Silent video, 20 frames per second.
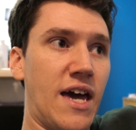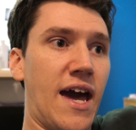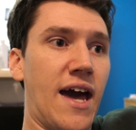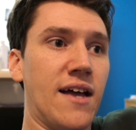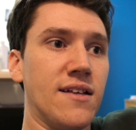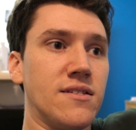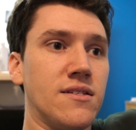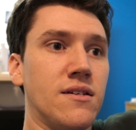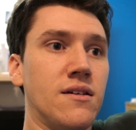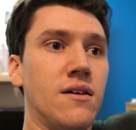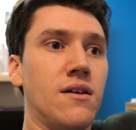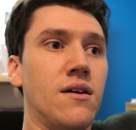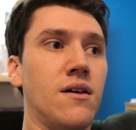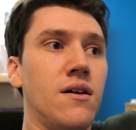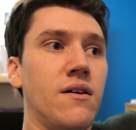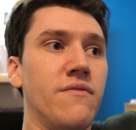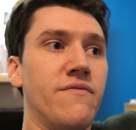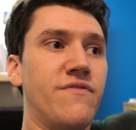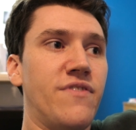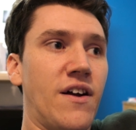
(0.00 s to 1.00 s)
that,
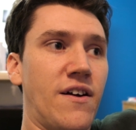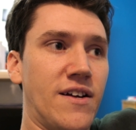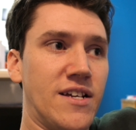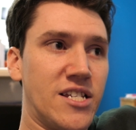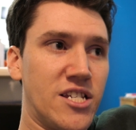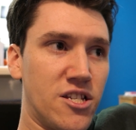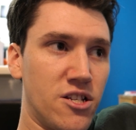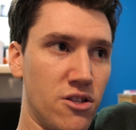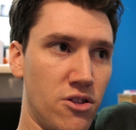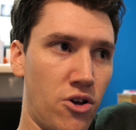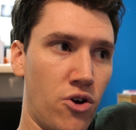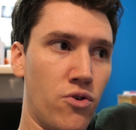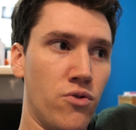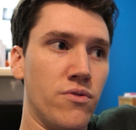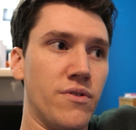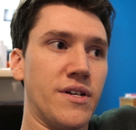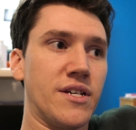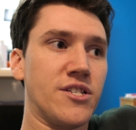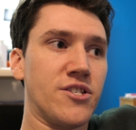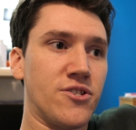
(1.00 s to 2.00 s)
very
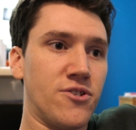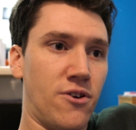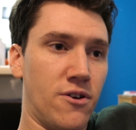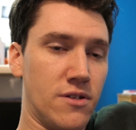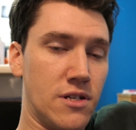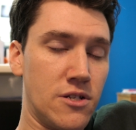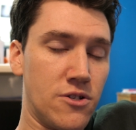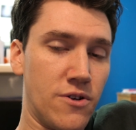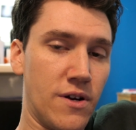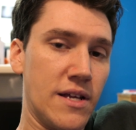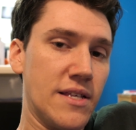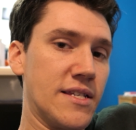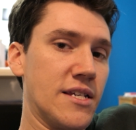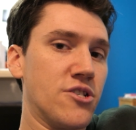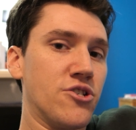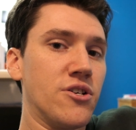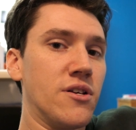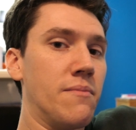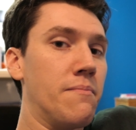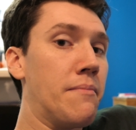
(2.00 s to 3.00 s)
slowly start to
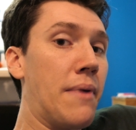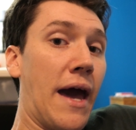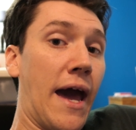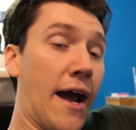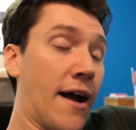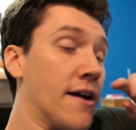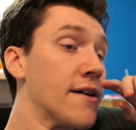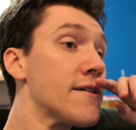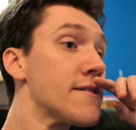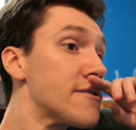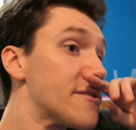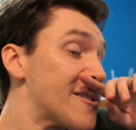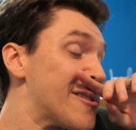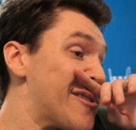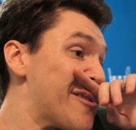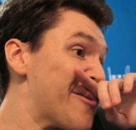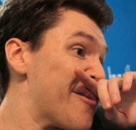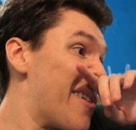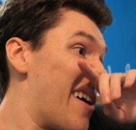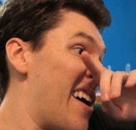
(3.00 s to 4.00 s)
transition him back
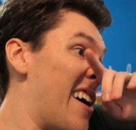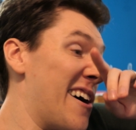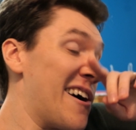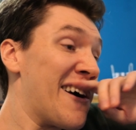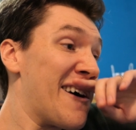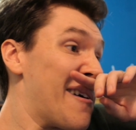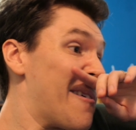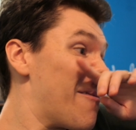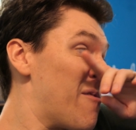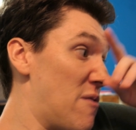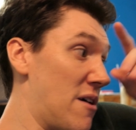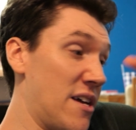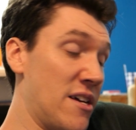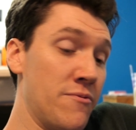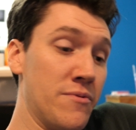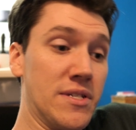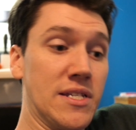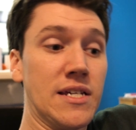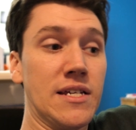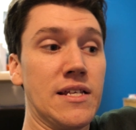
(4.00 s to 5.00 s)
to uh, what he
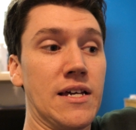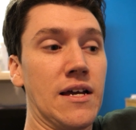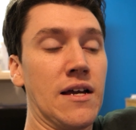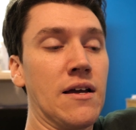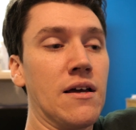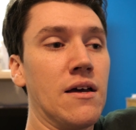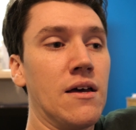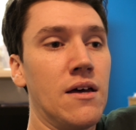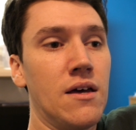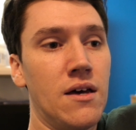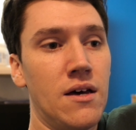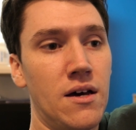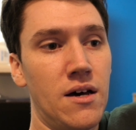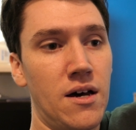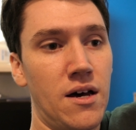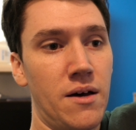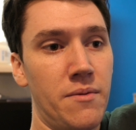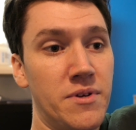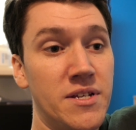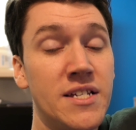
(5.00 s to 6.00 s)
was eating.
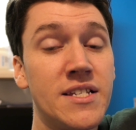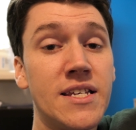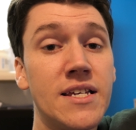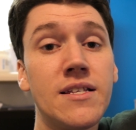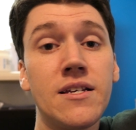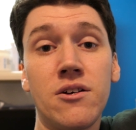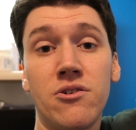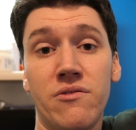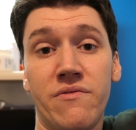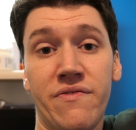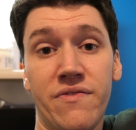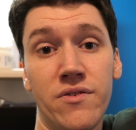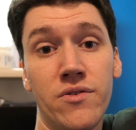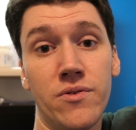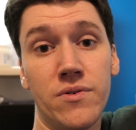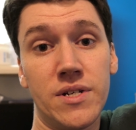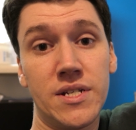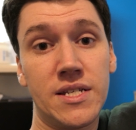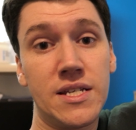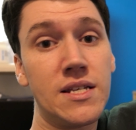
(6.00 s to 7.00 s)
Um, and he's eating good
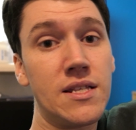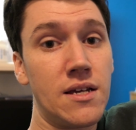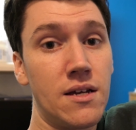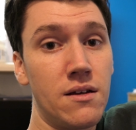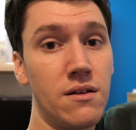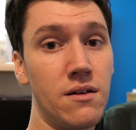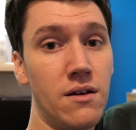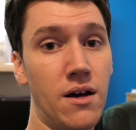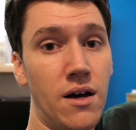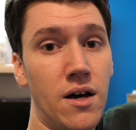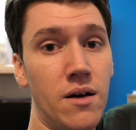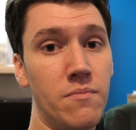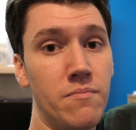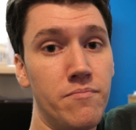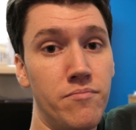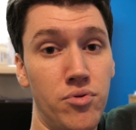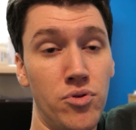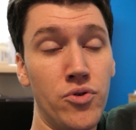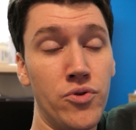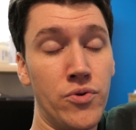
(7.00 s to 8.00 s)
food. He's eating um,
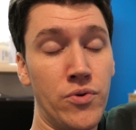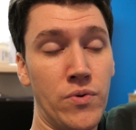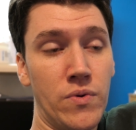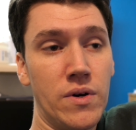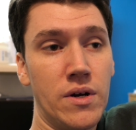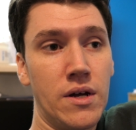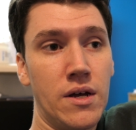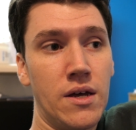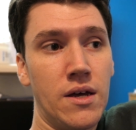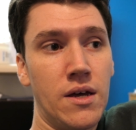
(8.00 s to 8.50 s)
blue.